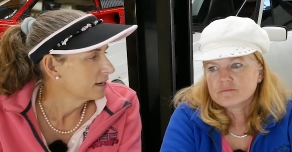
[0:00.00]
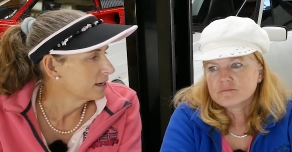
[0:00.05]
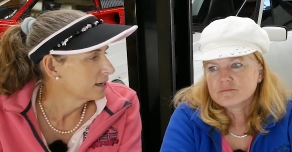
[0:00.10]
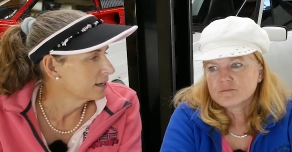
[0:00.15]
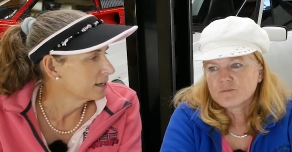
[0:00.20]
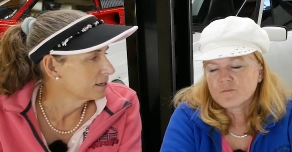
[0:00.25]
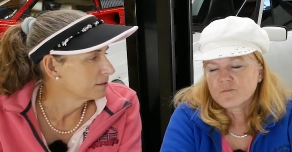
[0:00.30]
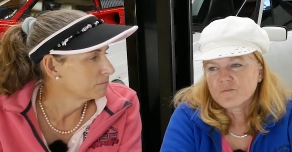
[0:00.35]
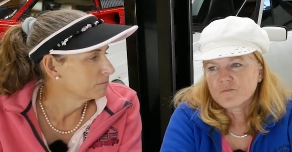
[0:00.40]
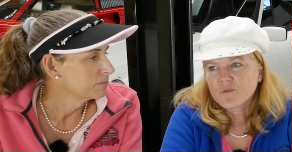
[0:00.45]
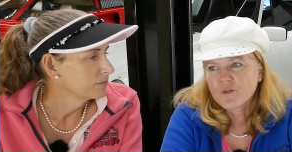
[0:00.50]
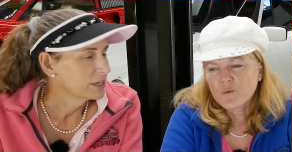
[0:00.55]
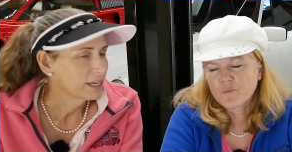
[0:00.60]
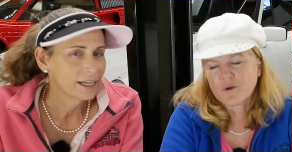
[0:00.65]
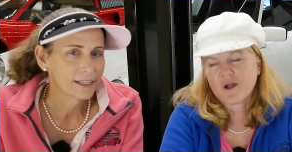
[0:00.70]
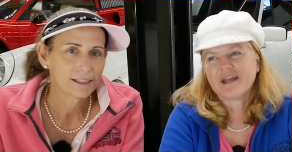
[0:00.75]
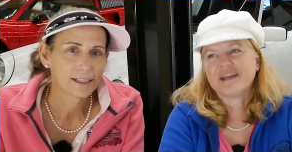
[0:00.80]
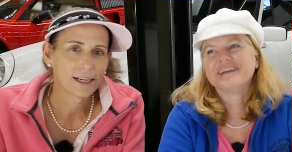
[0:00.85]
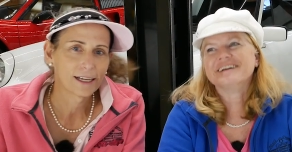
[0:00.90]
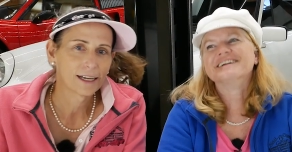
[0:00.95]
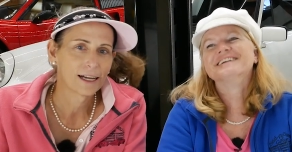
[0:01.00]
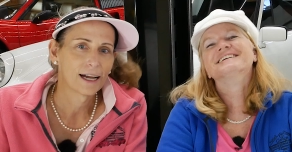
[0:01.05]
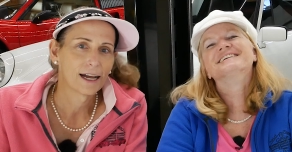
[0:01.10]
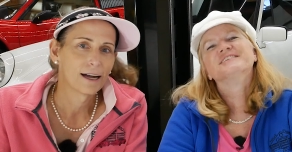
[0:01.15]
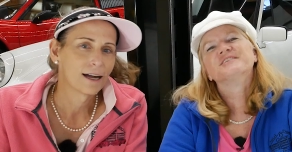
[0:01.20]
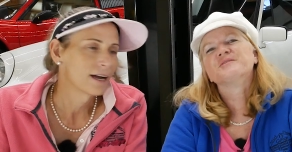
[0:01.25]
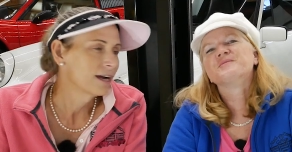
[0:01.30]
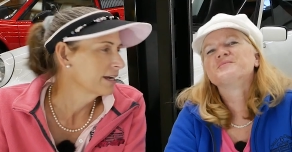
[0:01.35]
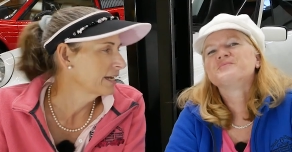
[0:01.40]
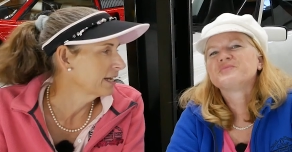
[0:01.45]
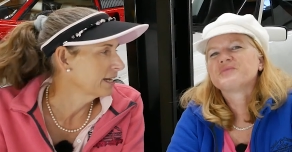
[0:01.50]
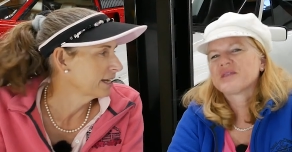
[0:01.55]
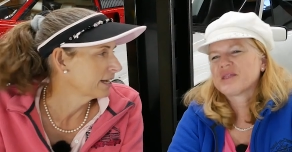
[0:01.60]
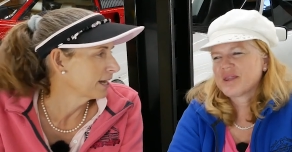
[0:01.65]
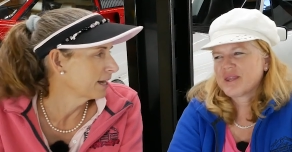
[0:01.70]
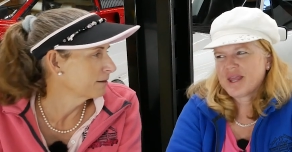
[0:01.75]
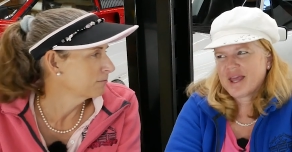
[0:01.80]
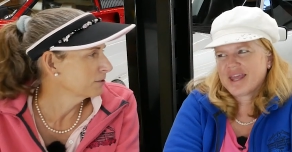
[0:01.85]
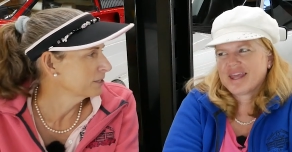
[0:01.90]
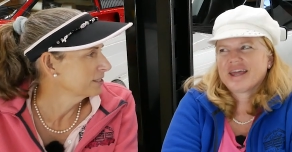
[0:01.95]
Speaker 1: Um, he right. has like a honey.
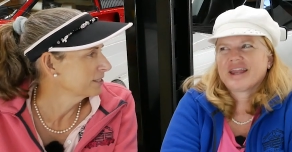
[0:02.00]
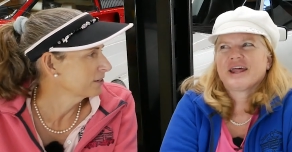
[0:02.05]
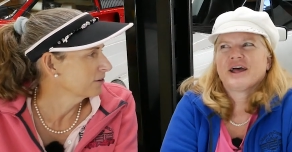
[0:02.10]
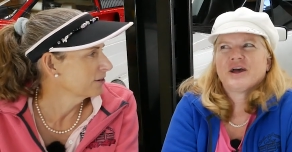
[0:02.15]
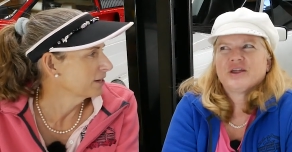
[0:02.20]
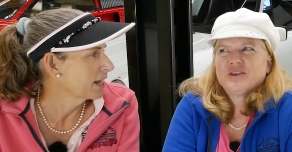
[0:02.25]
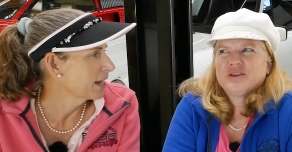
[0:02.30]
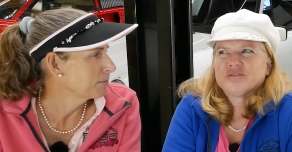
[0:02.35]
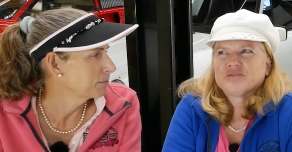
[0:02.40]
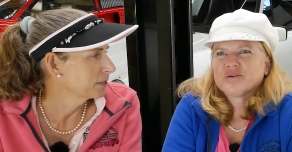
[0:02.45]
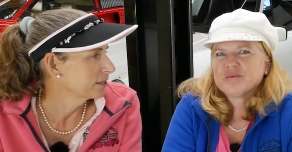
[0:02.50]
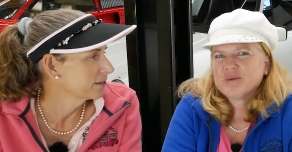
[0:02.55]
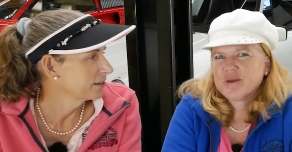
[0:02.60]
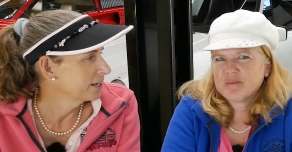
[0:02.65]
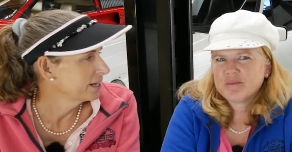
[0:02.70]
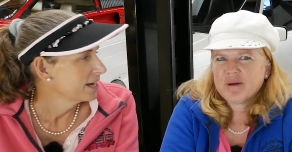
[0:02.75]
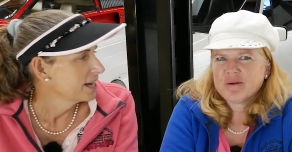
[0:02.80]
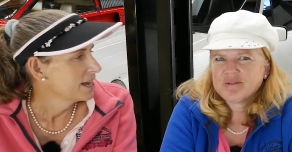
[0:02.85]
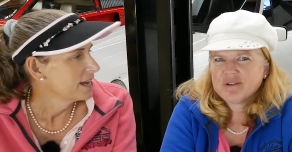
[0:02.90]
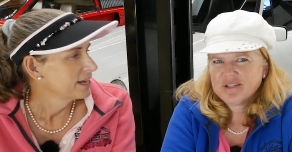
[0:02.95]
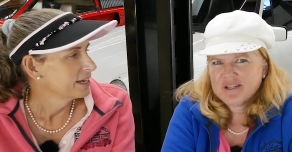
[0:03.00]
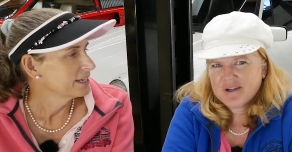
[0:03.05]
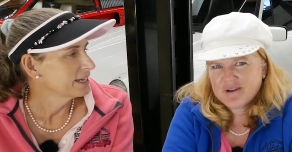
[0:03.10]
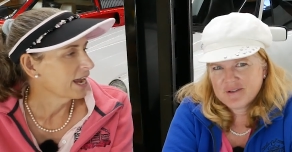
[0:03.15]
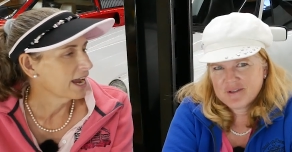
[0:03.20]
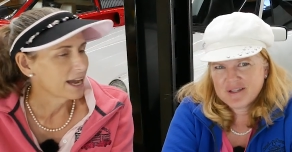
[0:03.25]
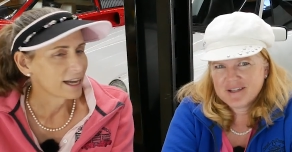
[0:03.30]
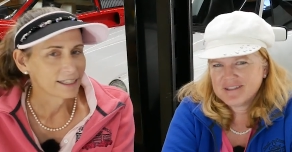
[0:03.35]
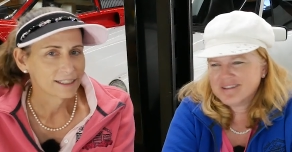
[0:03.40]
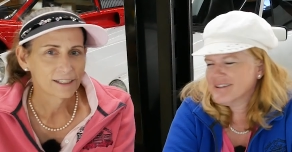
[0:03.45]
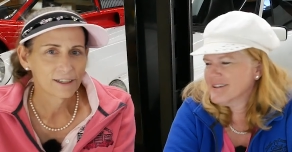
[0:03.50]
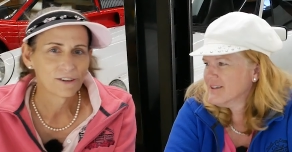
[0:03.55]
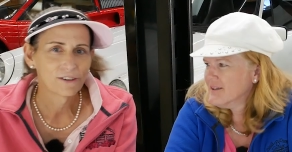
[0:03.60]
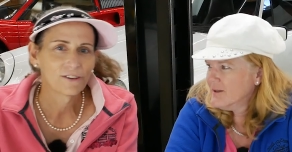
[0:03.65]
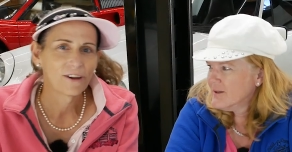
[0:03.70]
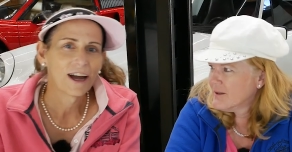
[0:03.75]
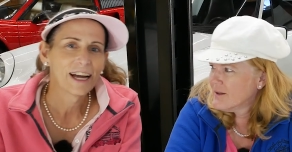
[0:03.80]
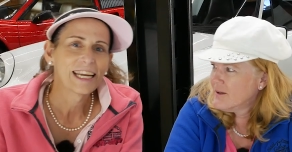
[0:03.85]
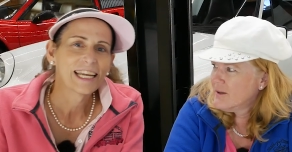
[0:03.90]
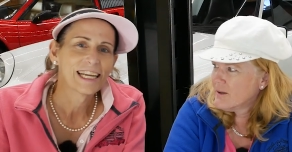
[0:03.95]
And I get honey apple from him every now and then. Yeah,
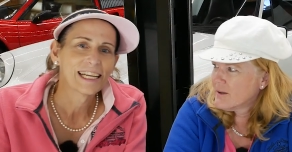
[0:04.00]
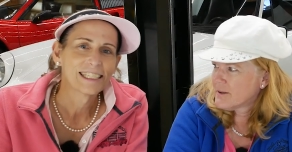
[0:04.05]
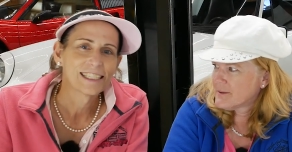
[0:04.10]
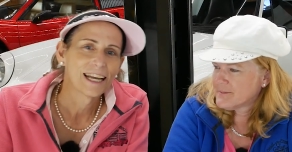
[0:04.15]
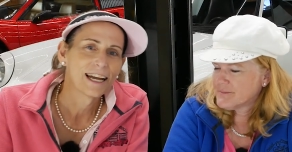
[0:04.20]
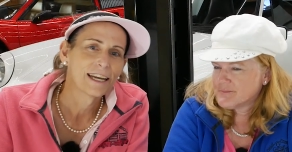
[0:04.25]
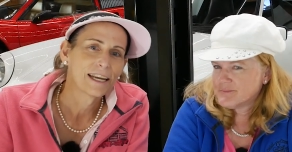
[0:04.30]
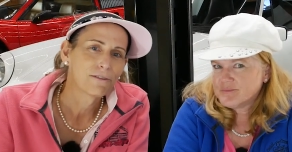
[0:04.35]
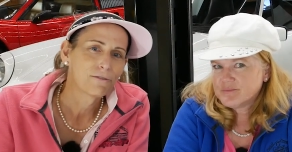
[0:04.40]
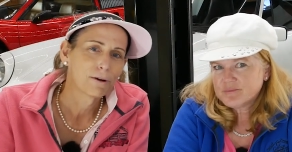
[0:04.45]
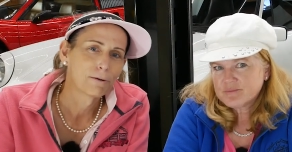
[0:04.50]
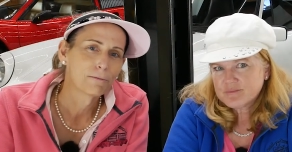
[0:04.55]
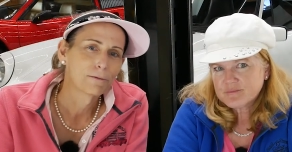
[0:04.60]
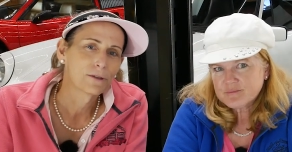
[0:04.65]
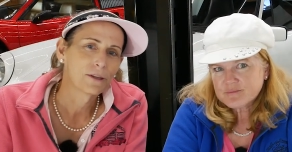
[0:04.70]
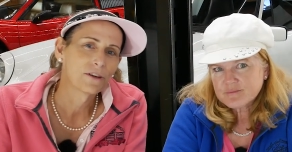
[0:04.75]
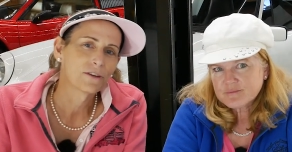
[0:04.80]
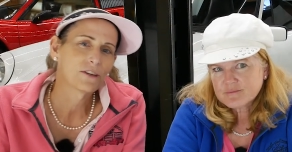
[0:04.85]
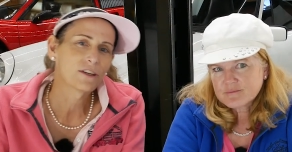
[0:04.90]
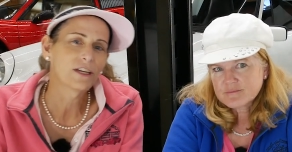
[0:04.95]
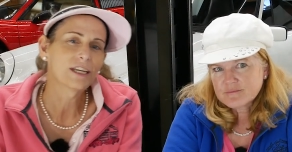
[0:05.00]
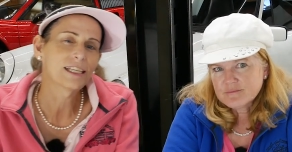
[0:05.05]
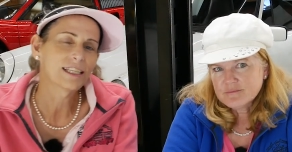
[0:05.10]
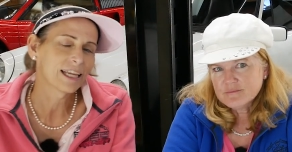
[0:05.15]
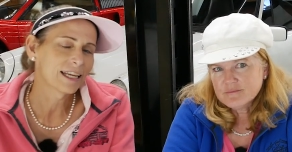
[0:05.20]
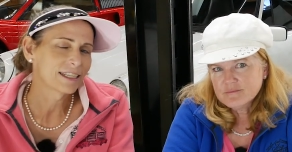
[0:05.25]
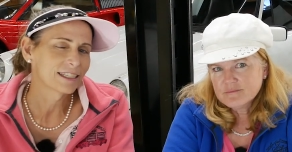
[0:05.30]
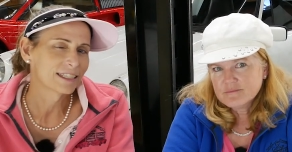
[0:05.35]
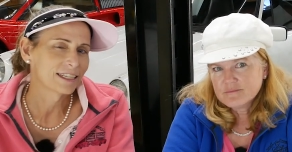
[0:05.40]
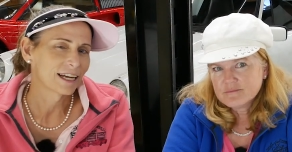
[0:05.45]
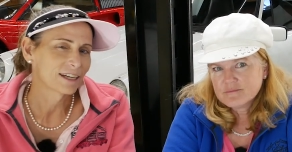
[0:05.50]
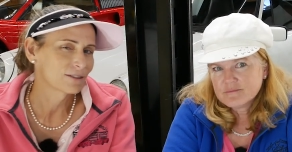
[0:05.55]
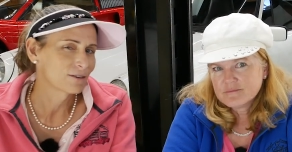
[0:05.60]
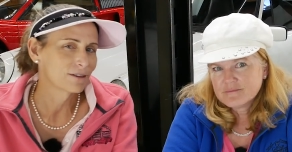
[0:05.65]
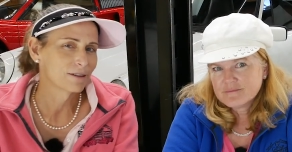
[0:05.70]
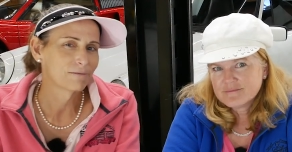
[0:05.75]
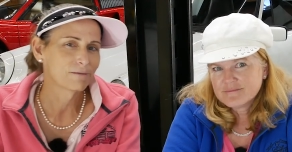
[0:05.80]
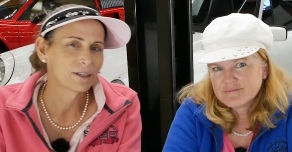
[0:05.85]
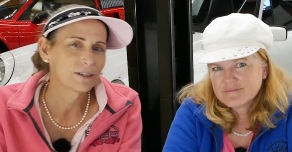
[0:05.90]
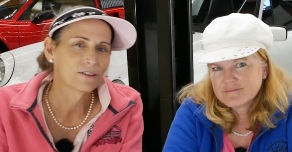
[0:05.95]
so Heidi gets honey from him. So she stays in touch
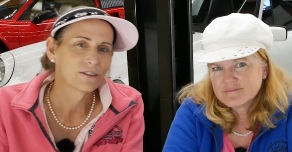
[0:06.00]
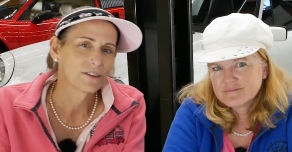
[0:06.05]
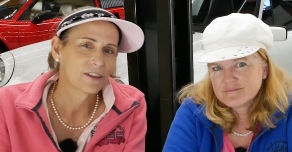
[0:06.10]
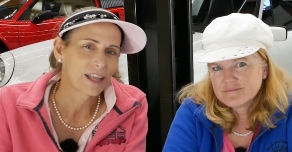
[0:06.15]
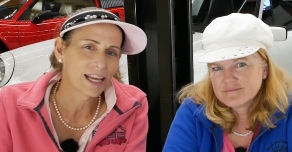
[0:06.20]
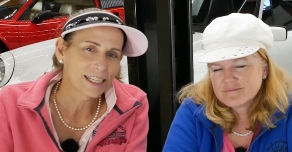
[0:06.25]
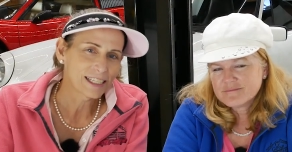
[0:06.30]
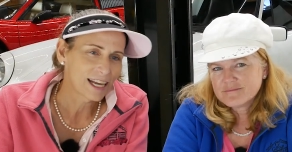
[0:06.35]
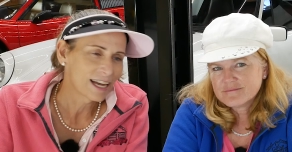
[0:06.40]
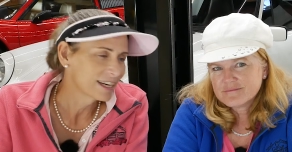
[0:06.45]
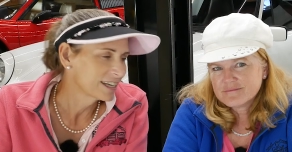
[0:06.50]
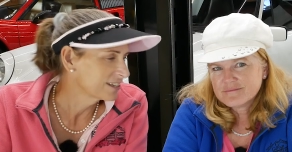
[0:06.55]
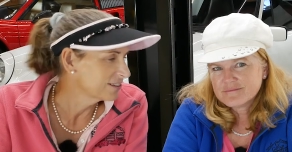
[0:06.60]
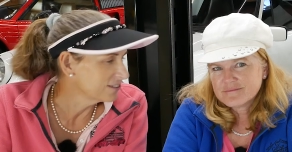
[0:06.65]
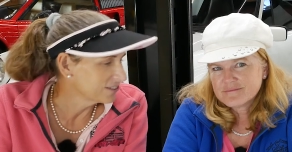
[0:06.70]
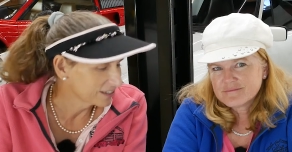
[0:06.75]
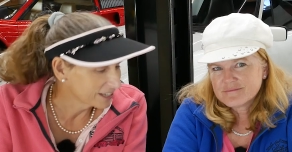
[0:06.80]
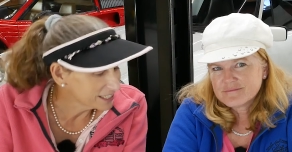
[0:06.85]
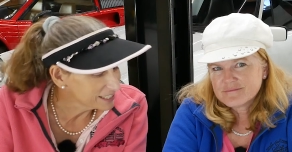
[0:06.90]
with him too. So that's kind of cool.